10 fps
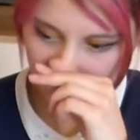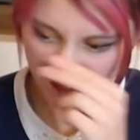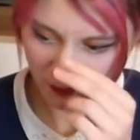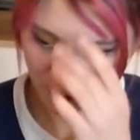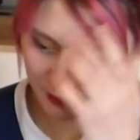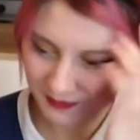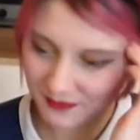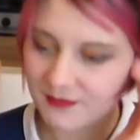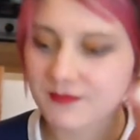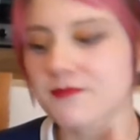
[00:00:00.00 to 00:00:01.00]
Hildy
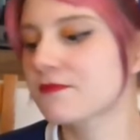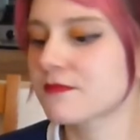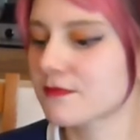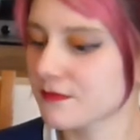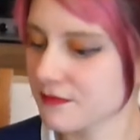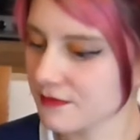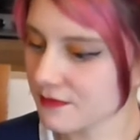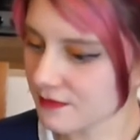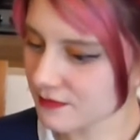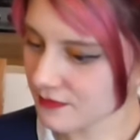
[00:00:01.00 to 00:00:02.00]
froze too.
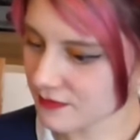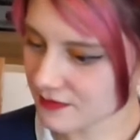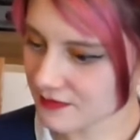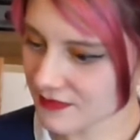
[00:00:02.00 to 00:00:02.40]
Good name.